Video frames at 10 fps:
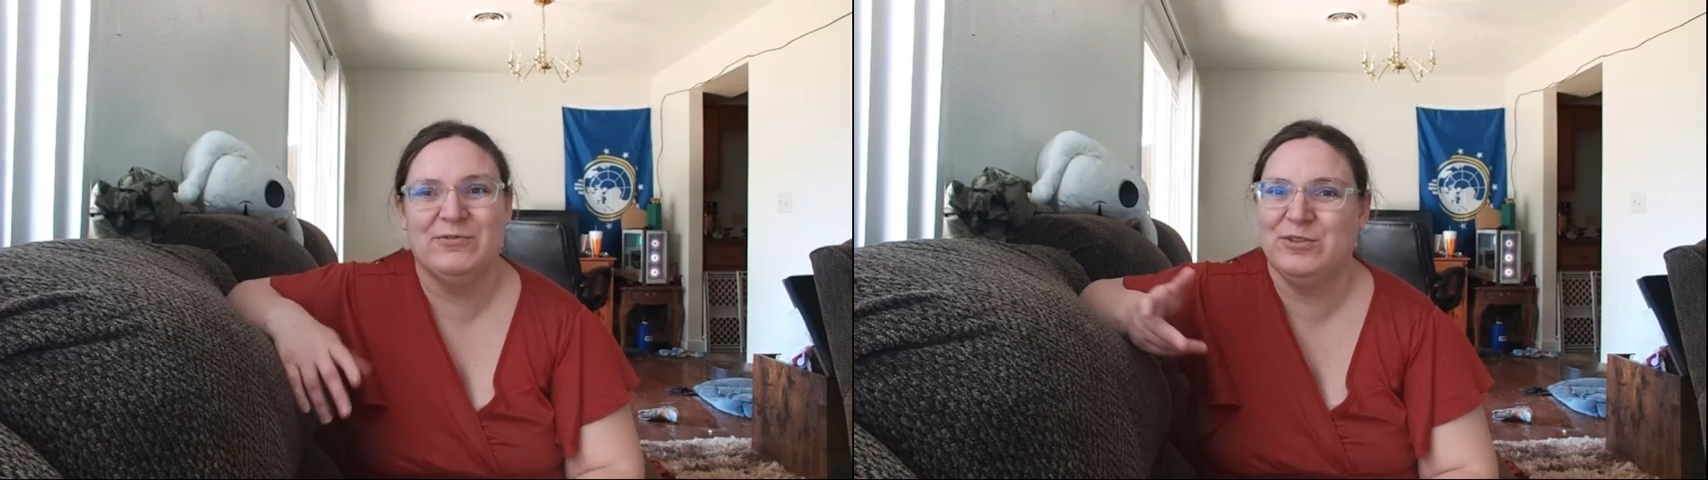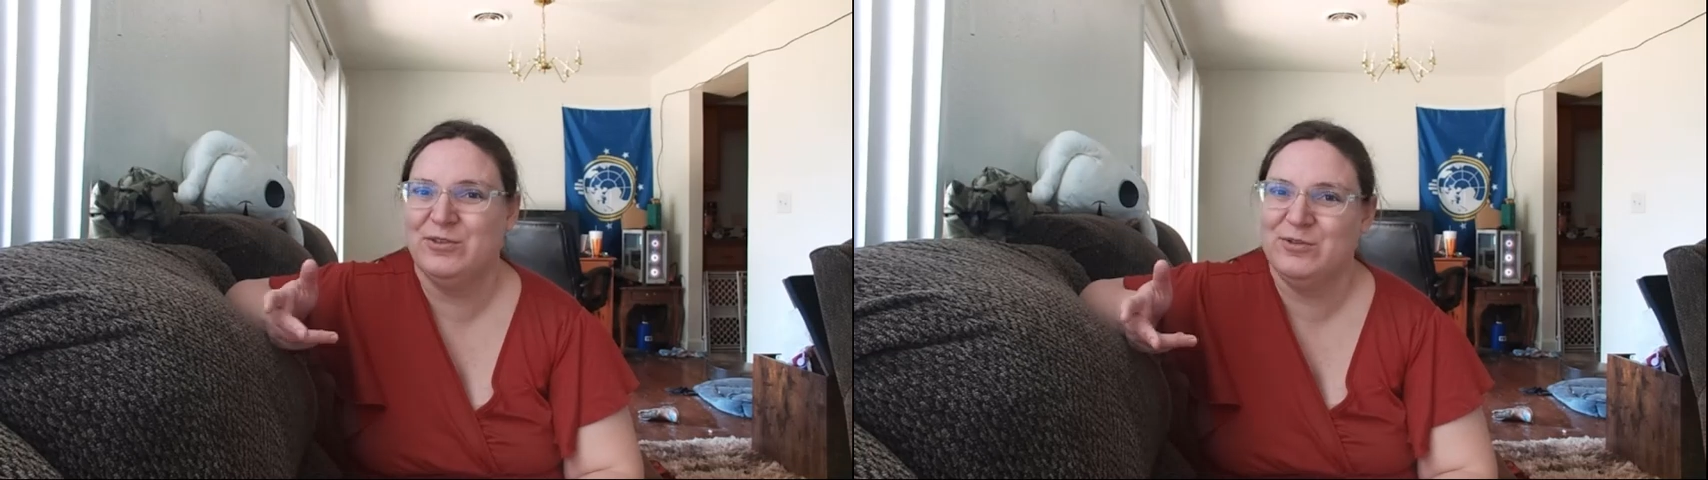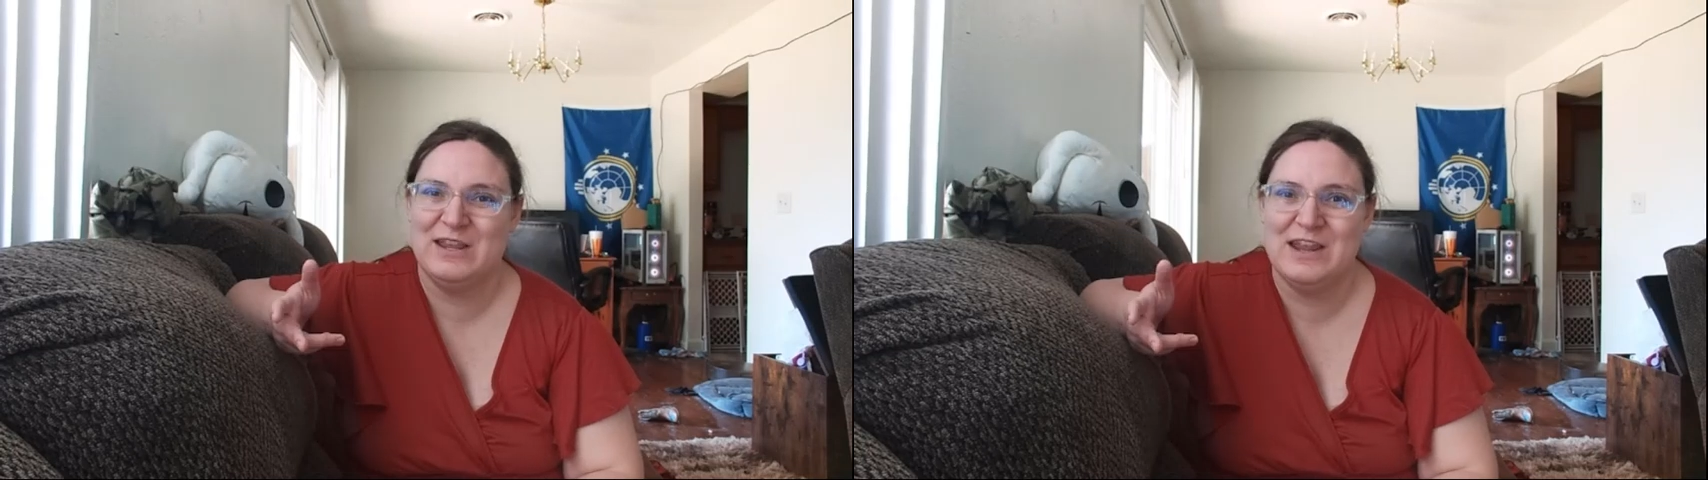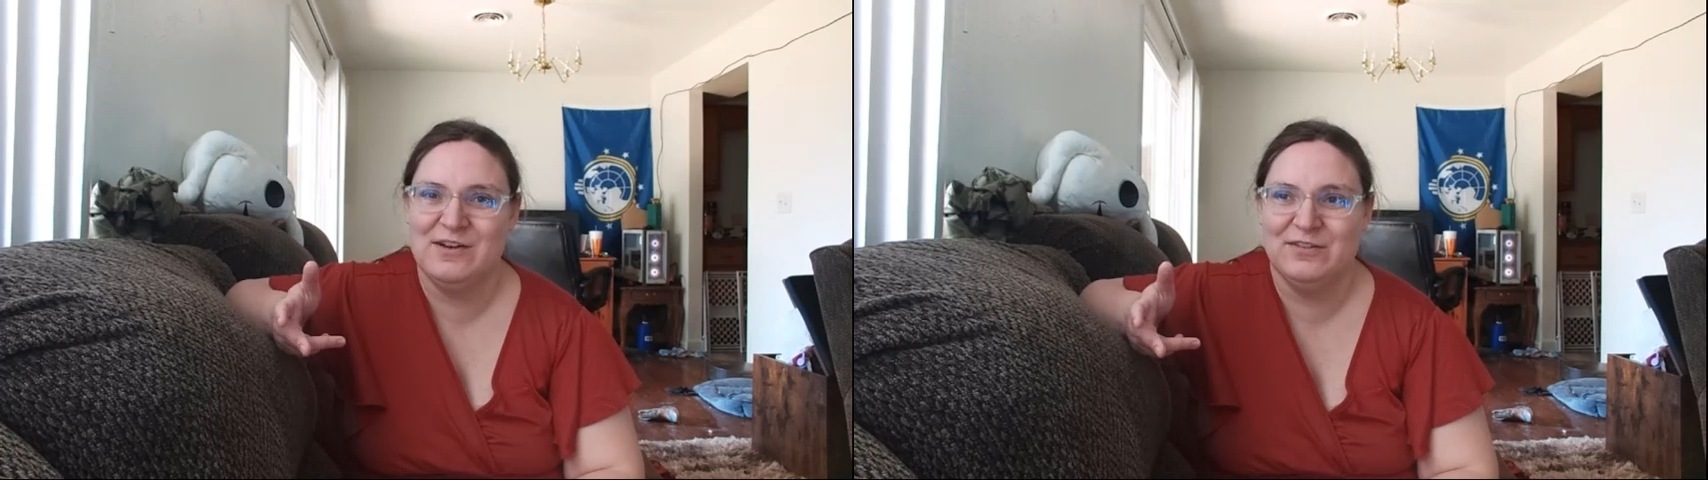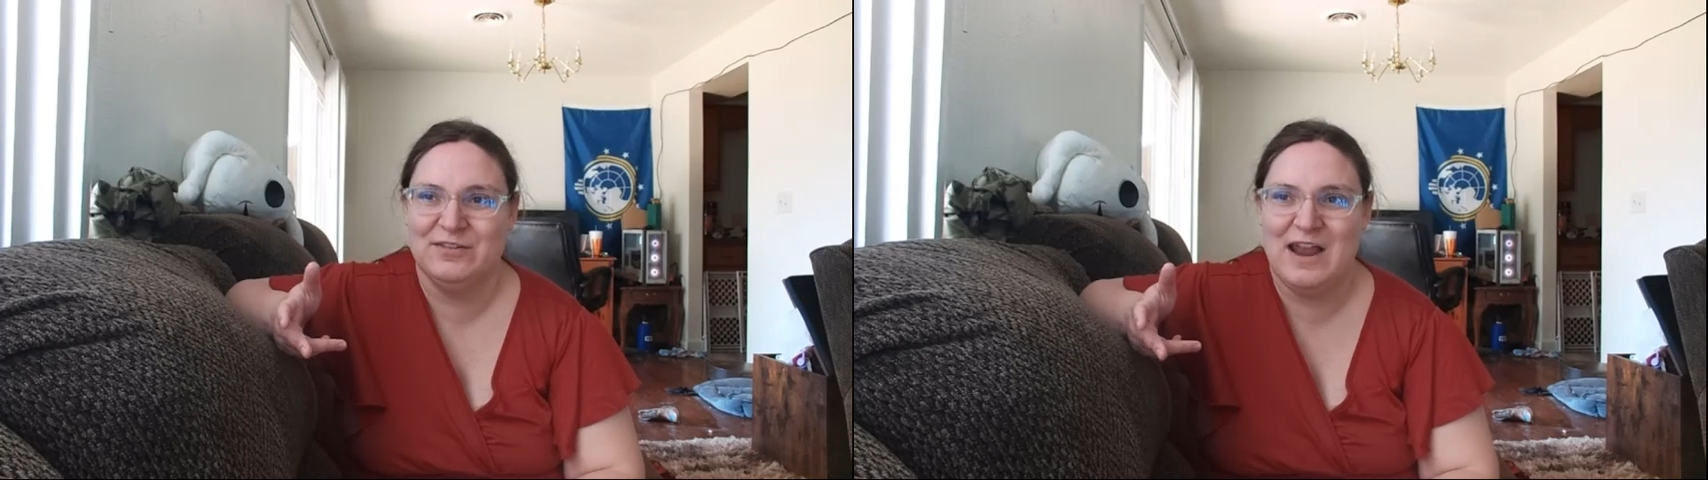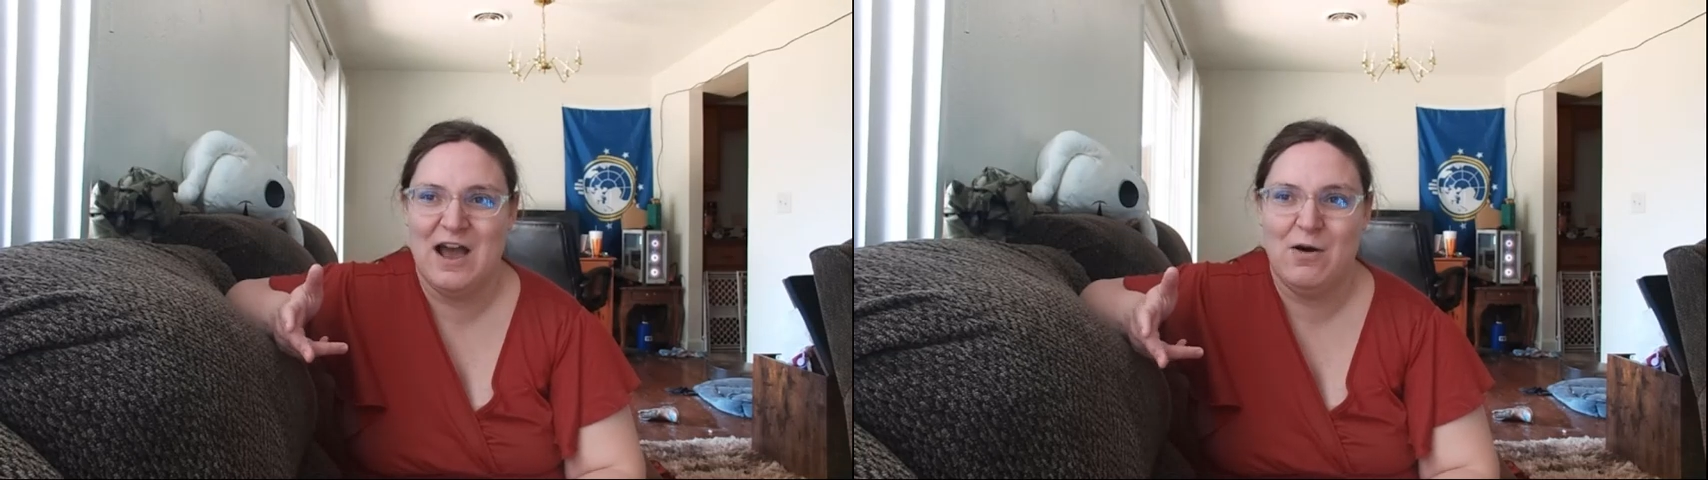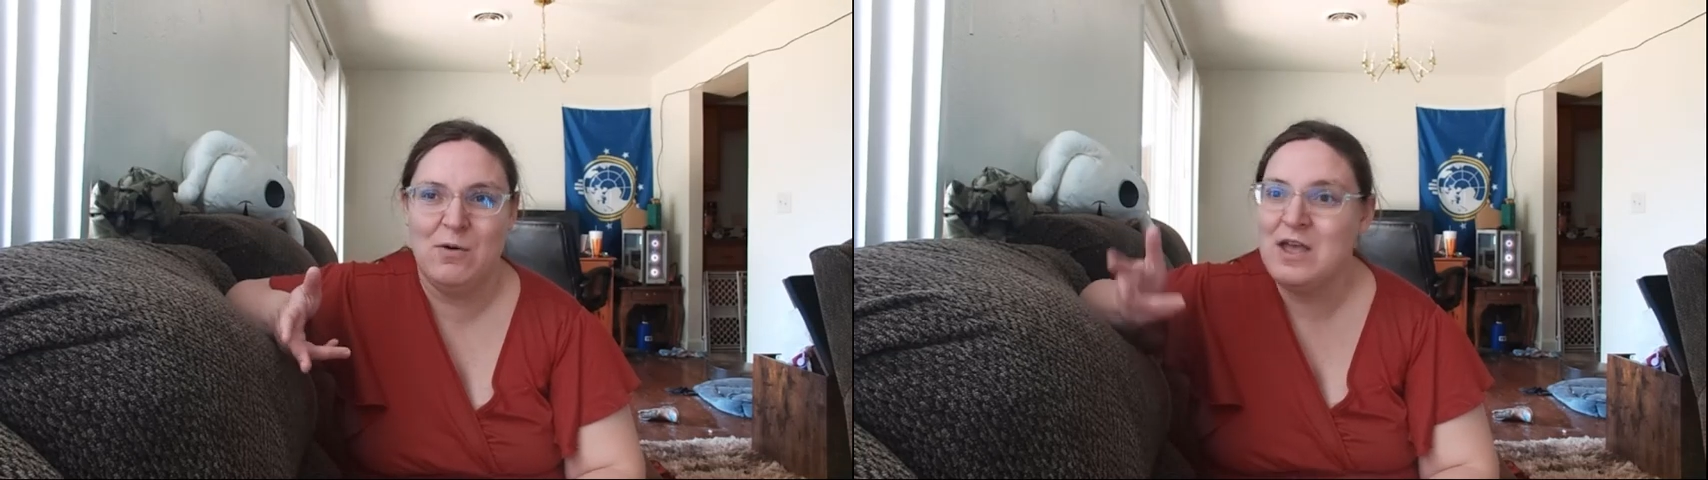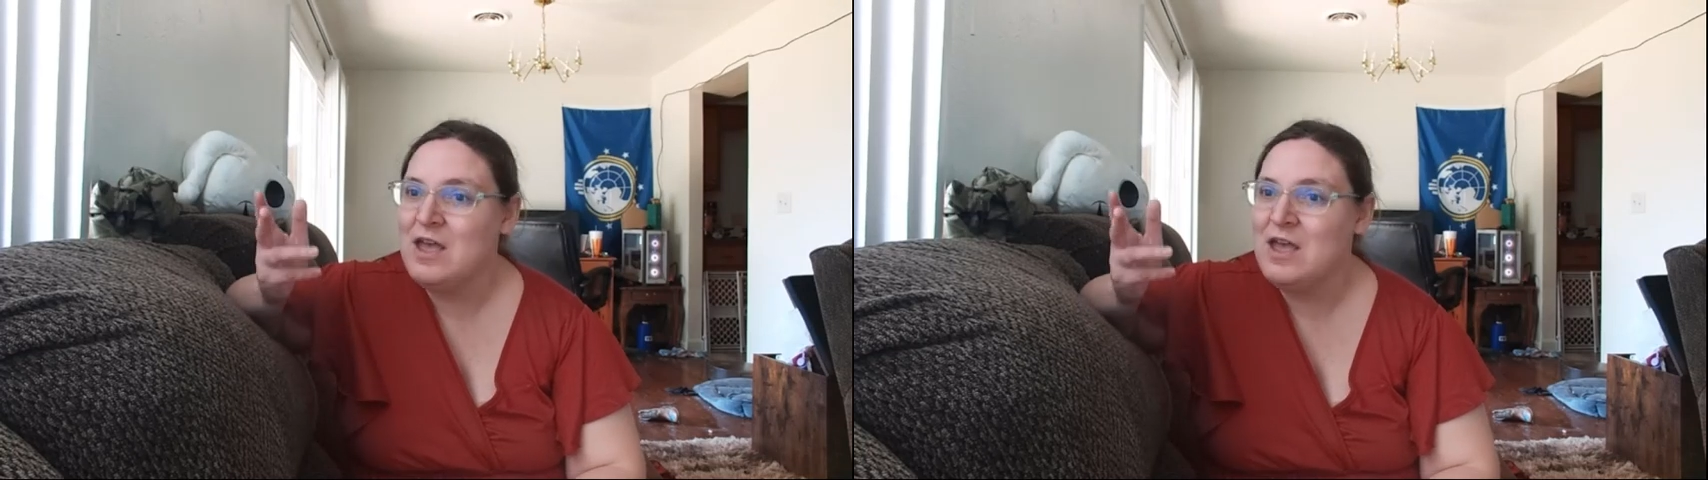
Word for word: for three years now